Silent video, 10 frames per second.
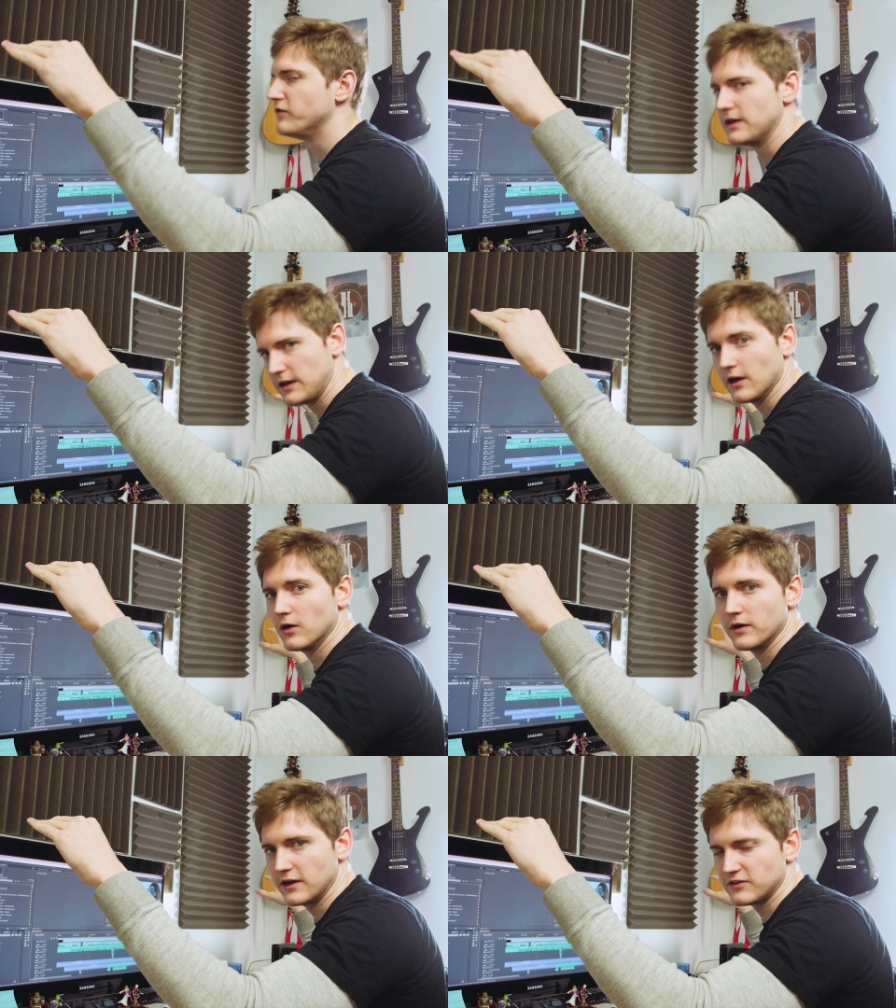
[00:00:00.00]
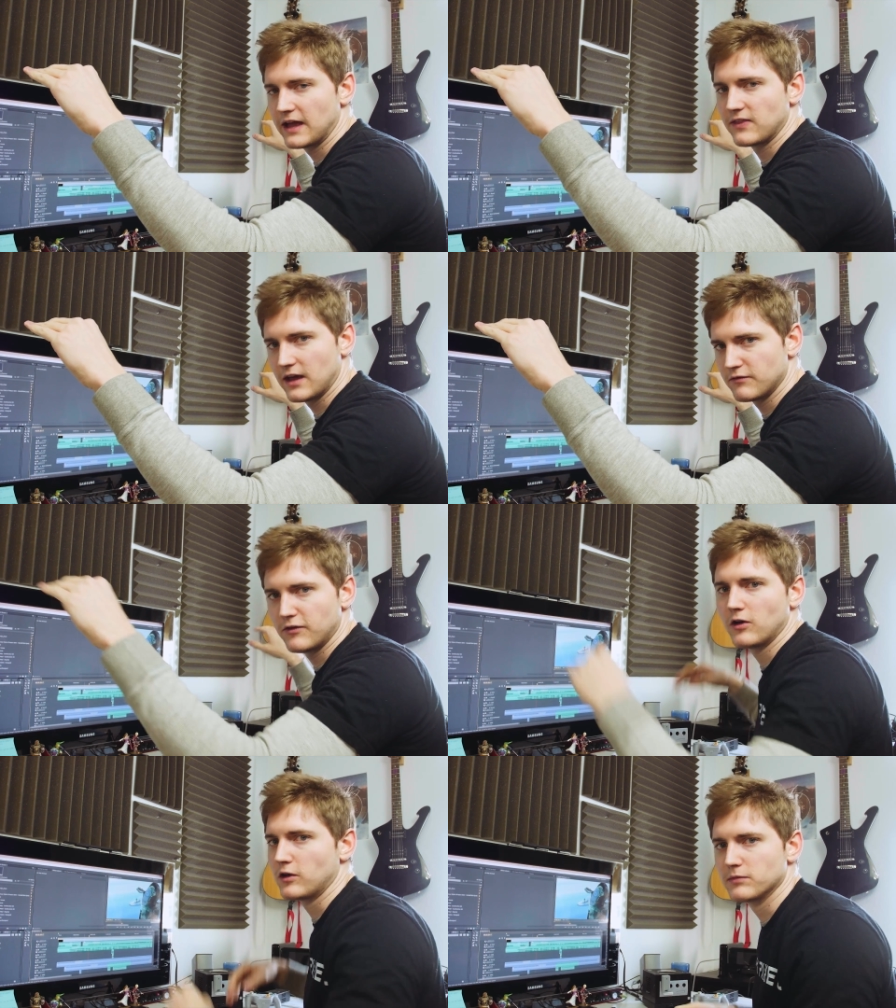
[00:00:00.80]
video is at that
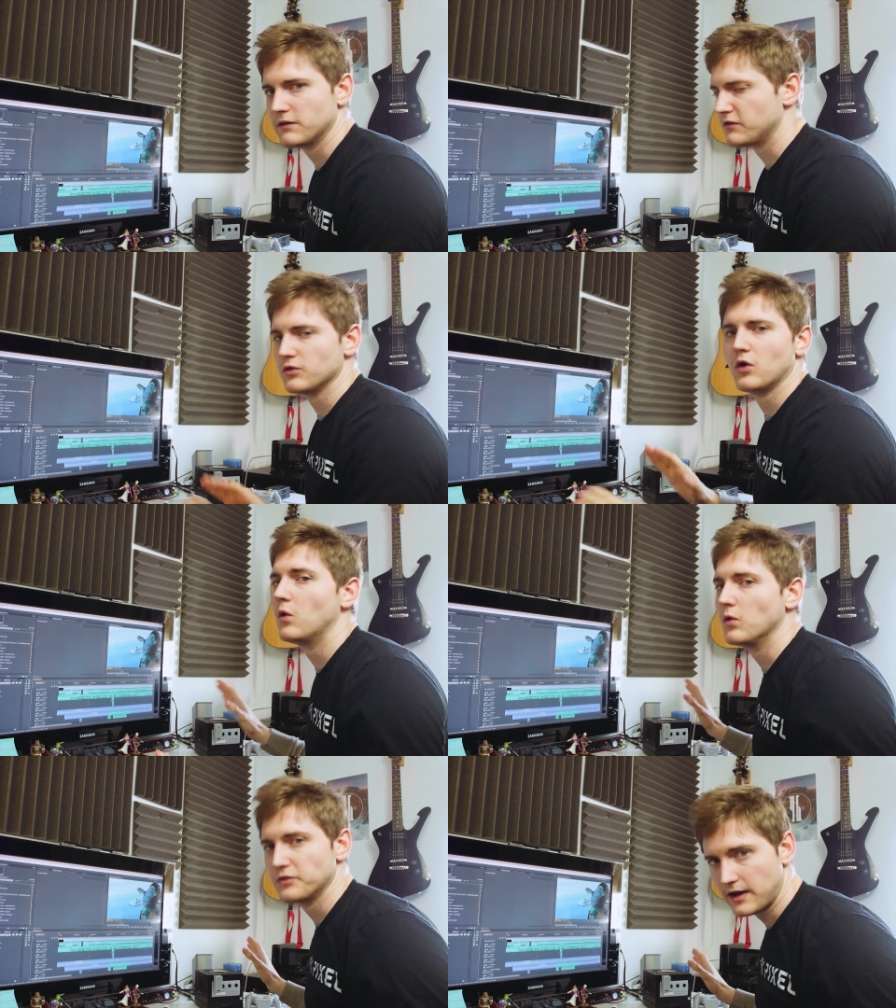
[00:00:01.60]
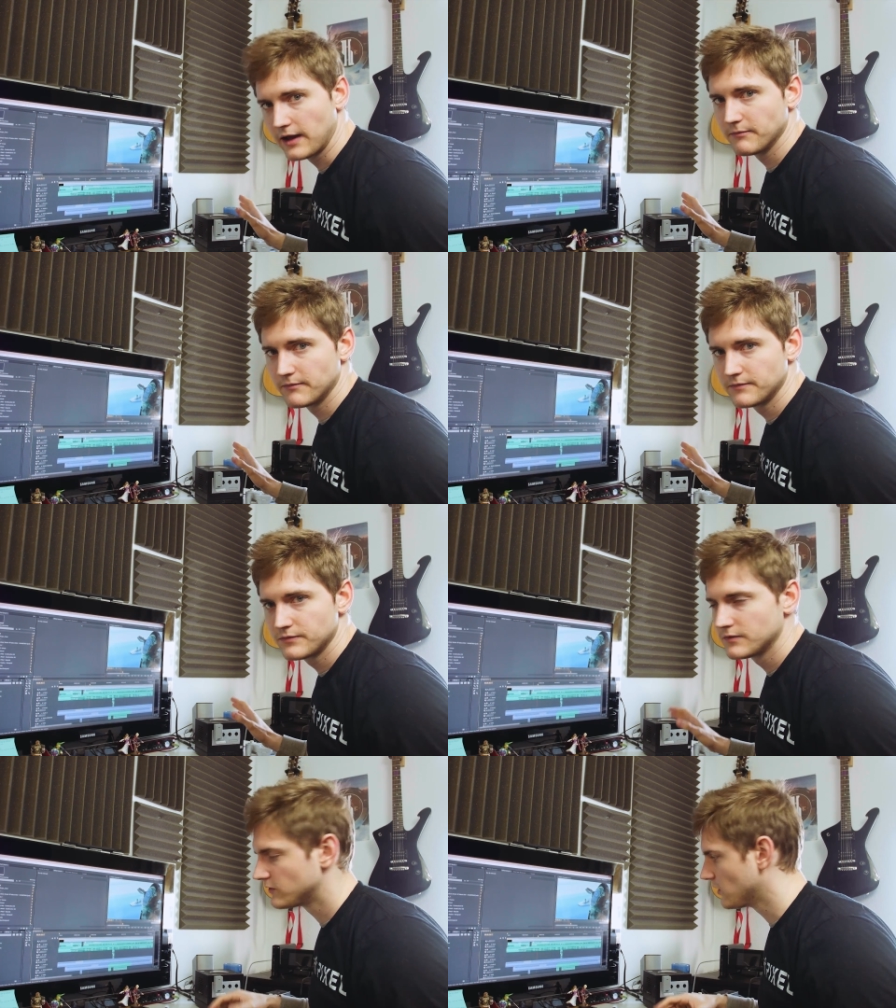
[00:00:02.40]
volume level the whole time.
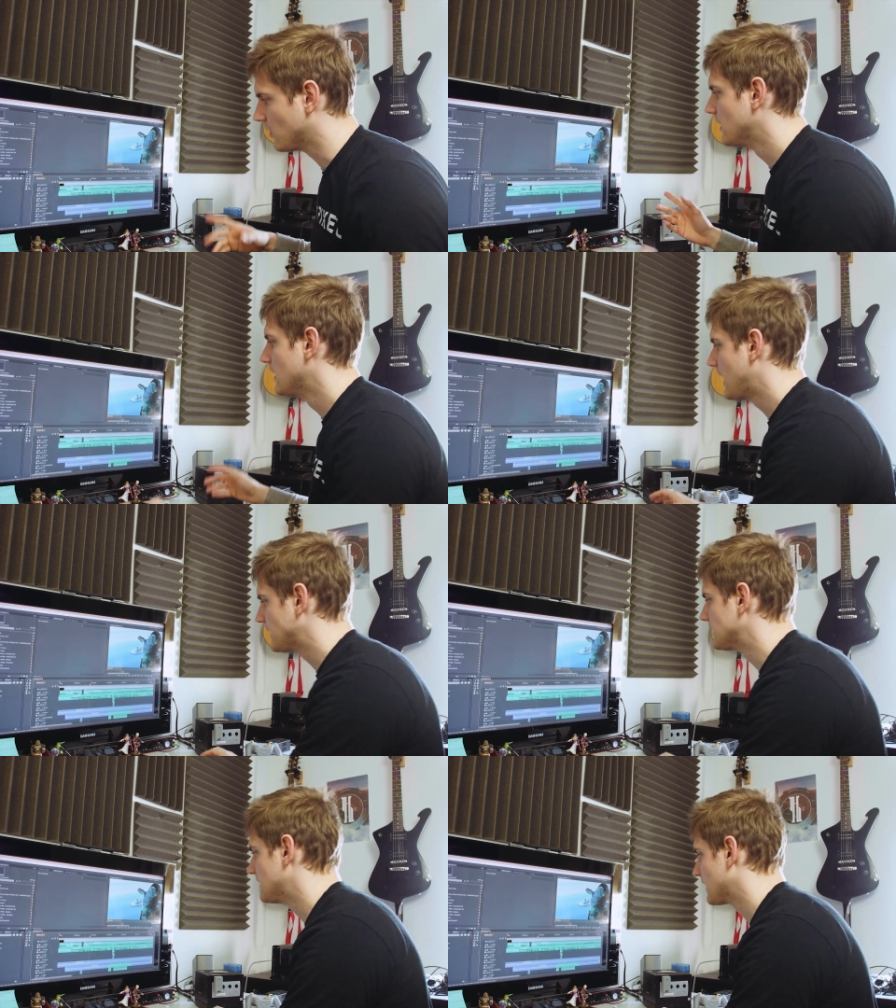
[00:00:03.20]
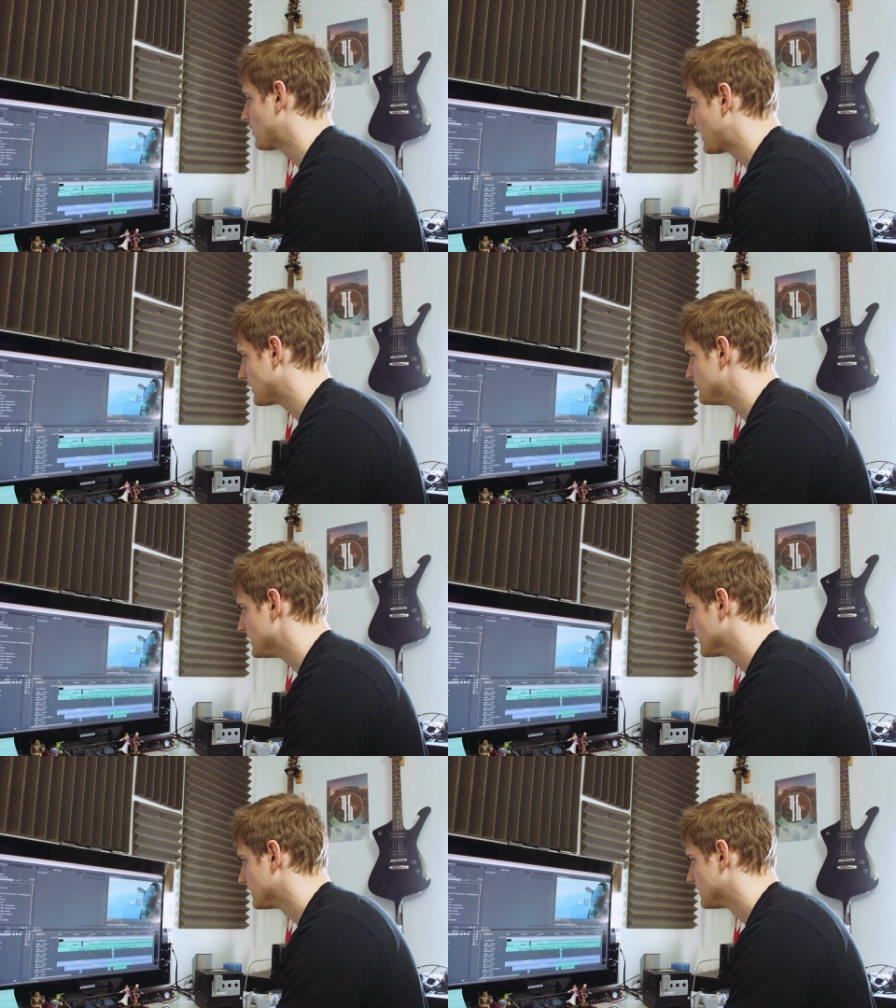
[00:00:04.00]
So I did that quite a bit